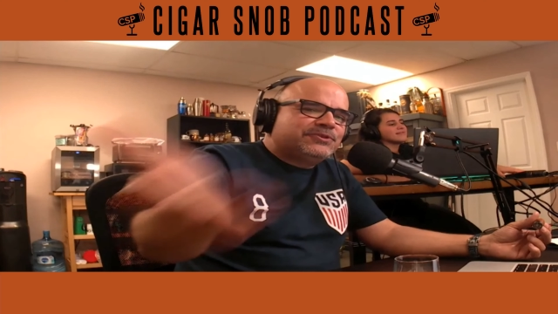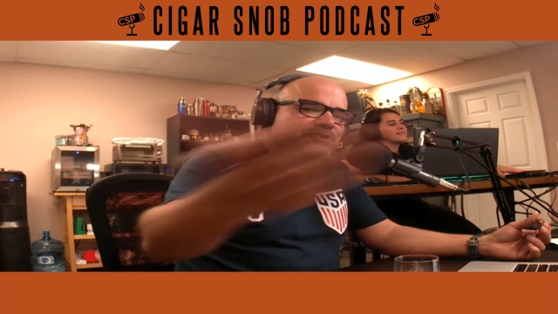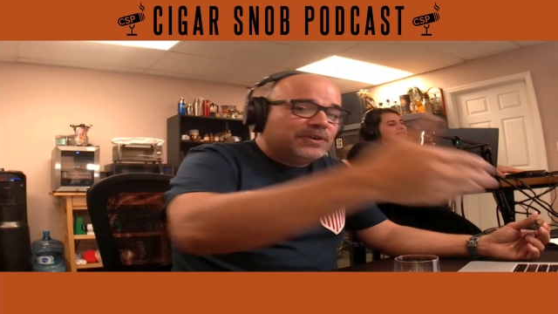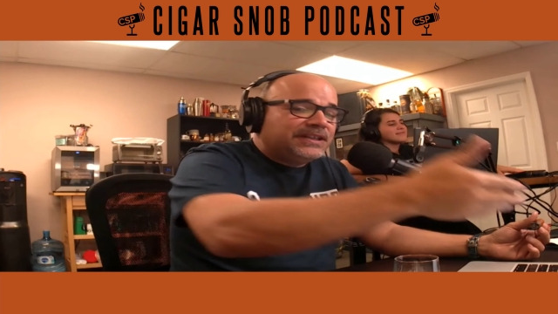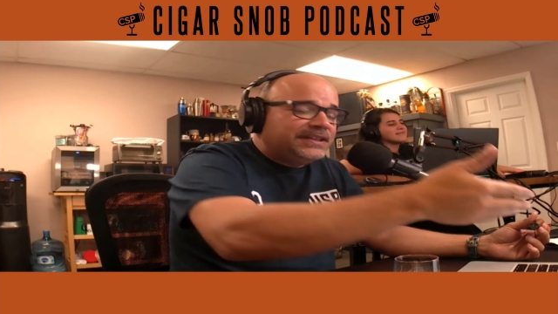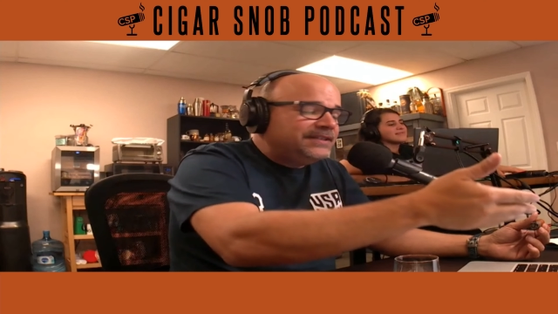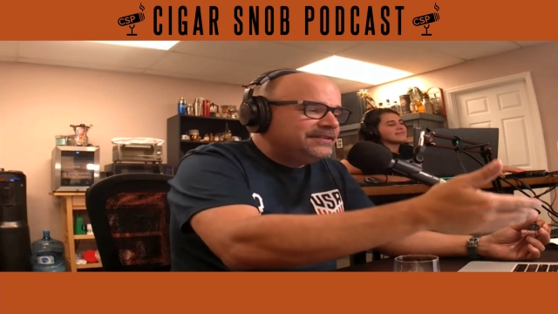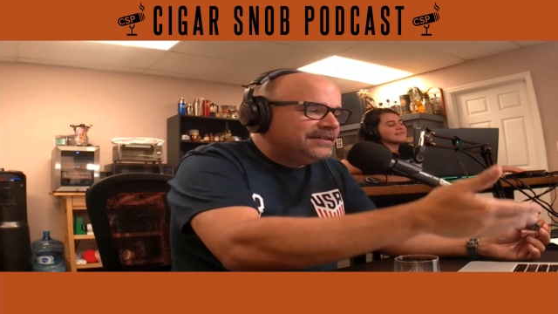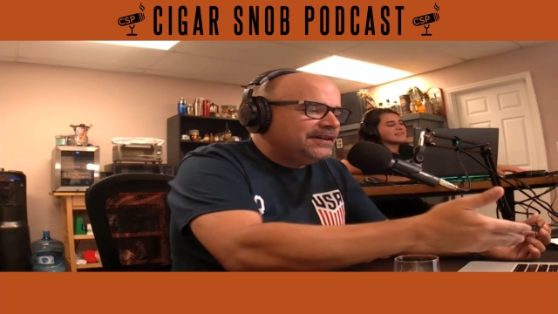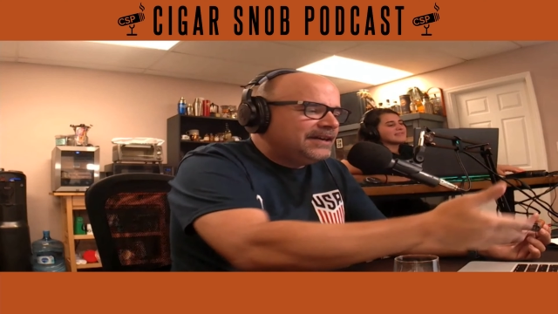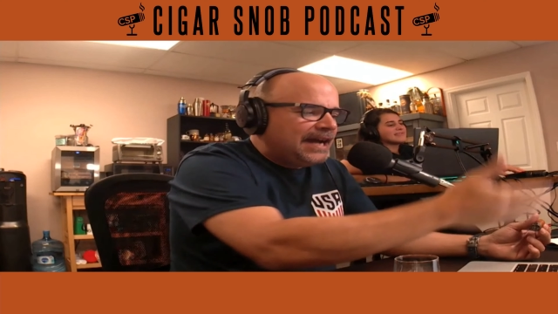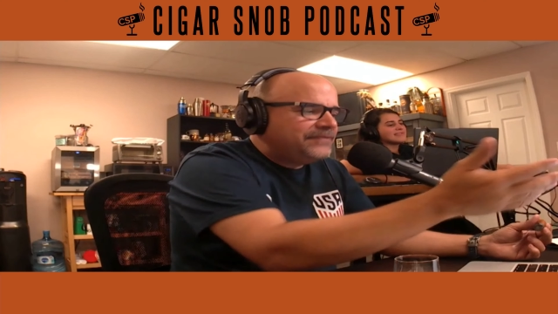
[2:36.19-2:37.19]
shortly
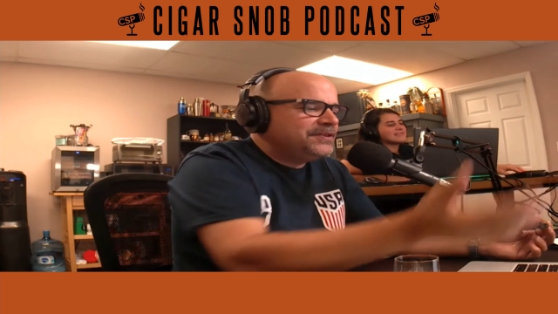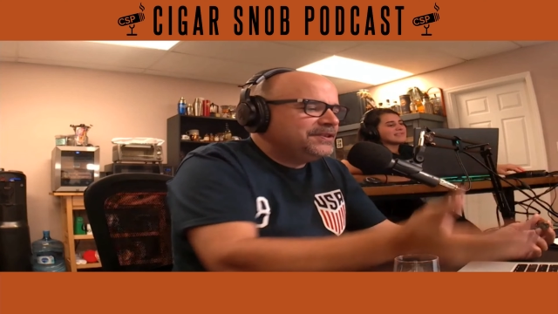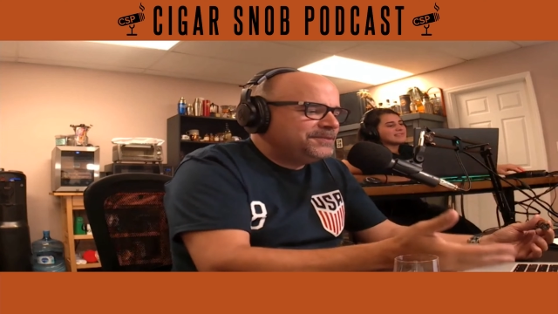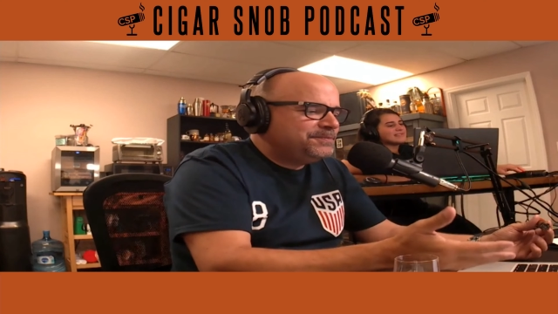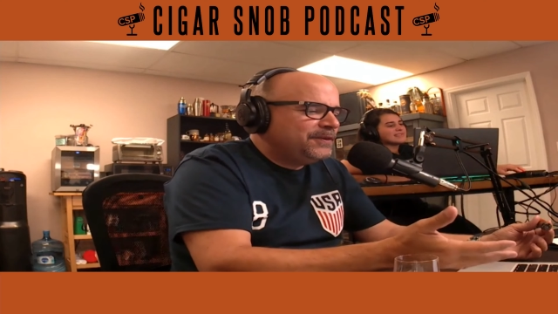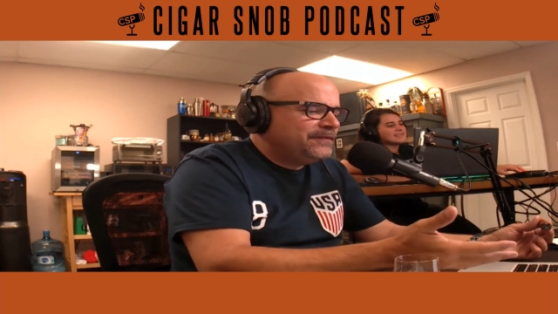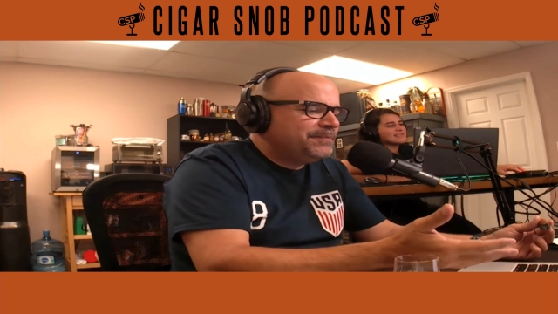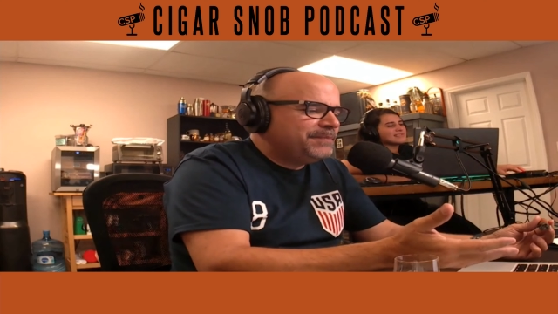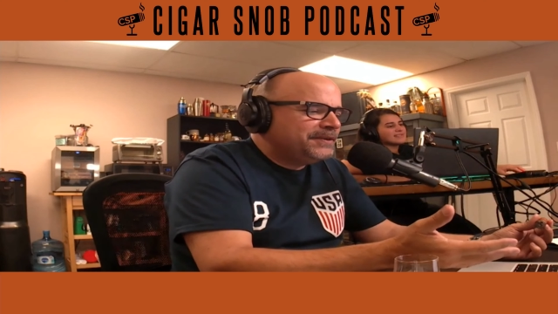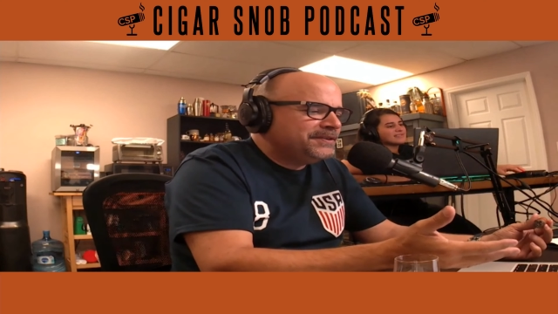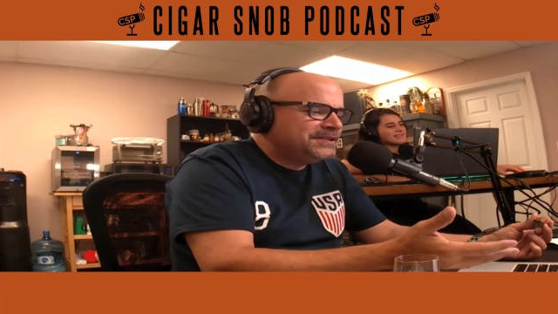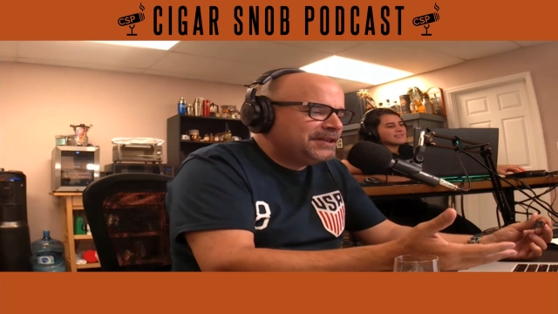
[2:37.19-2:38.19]
uh, after this perfect
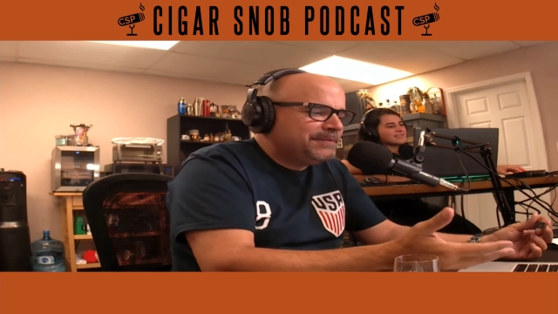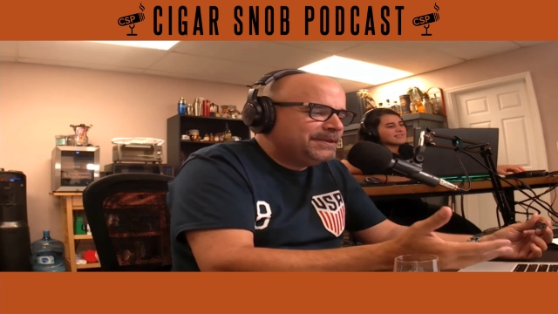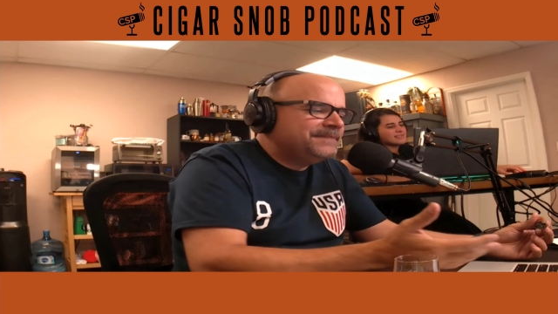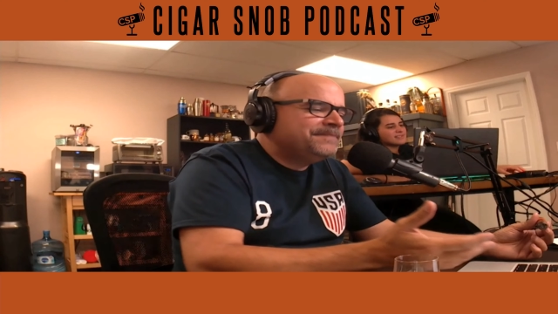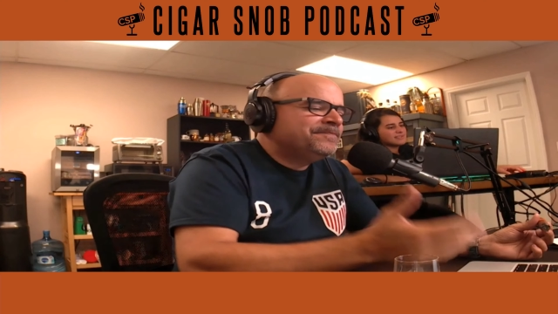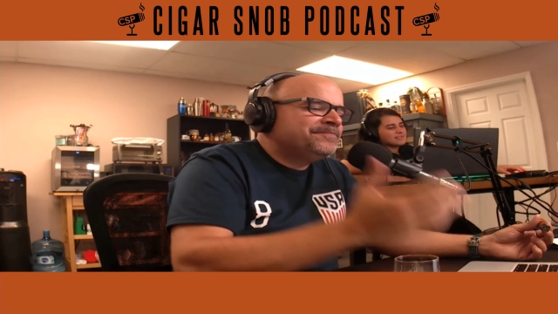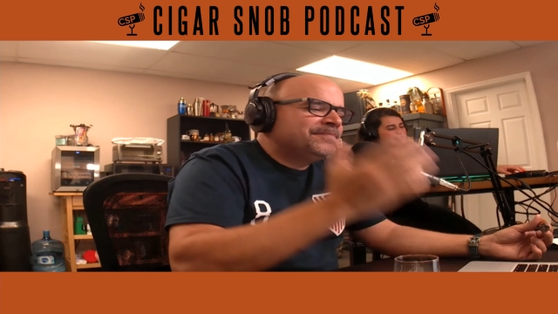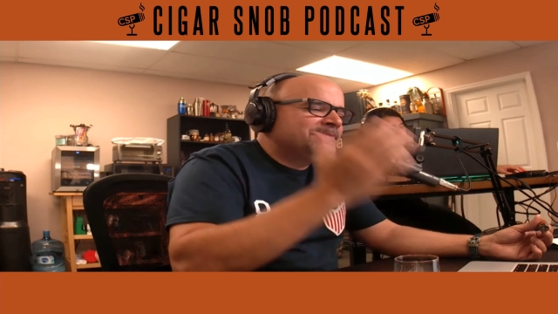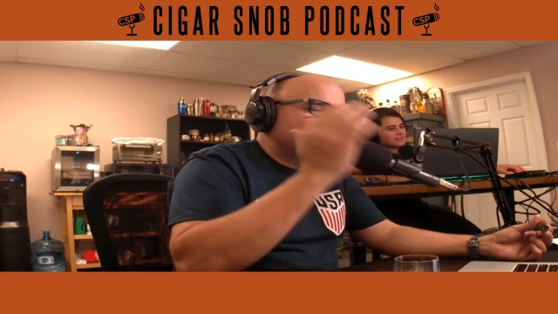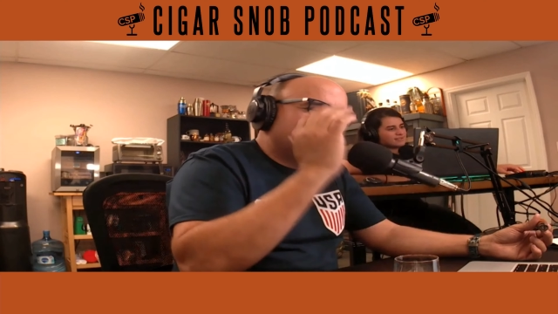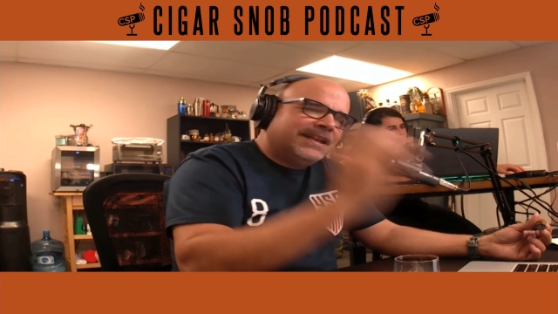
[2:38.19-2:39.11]
pairing segment, correct.